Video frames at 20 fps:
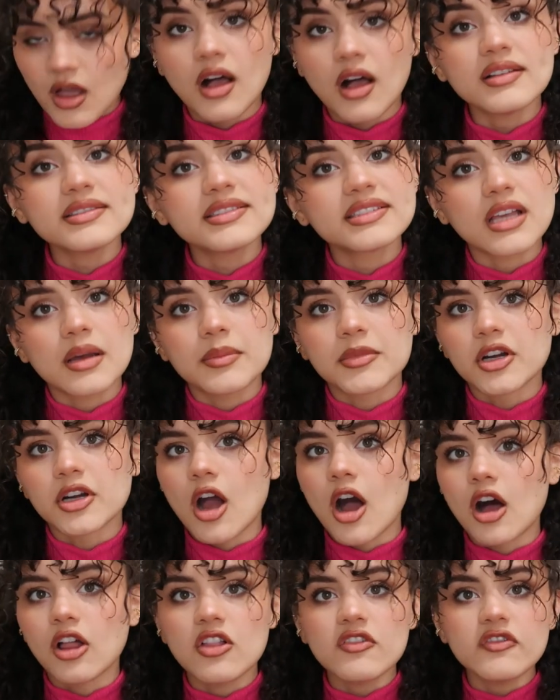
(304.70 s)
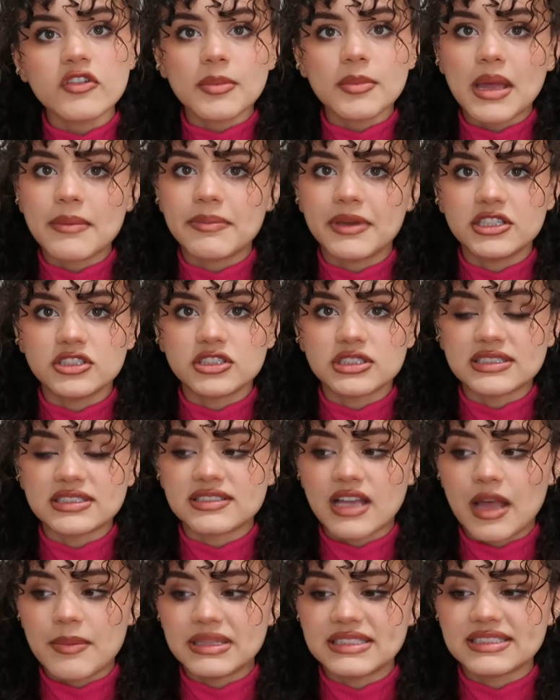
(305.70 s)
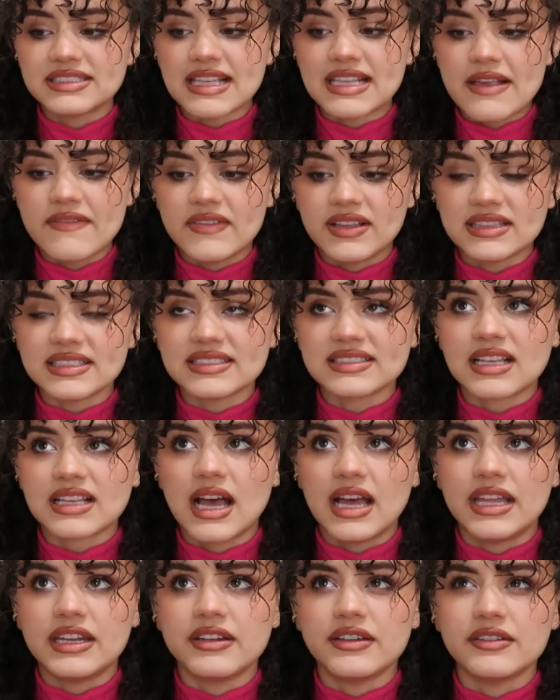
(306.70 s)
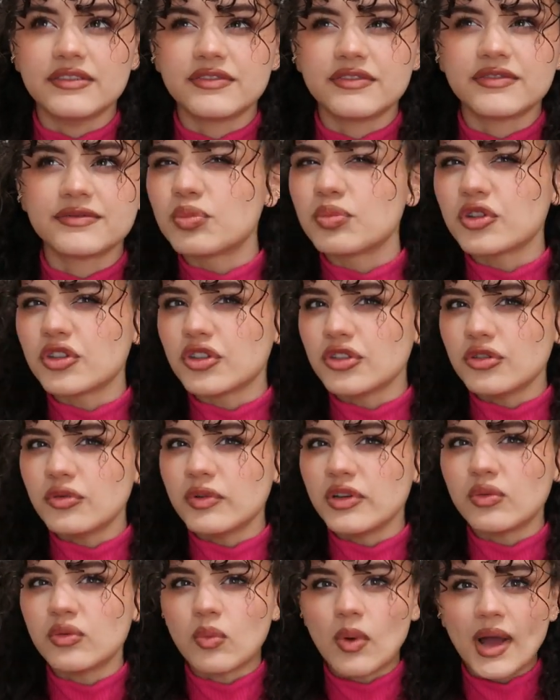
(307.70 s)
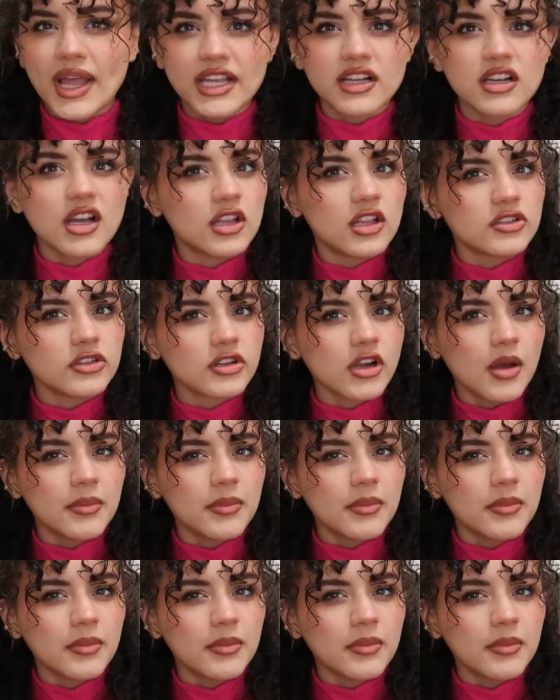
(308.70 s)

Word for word: all summer all over my Pinterest I've been saving this kind of blue and white color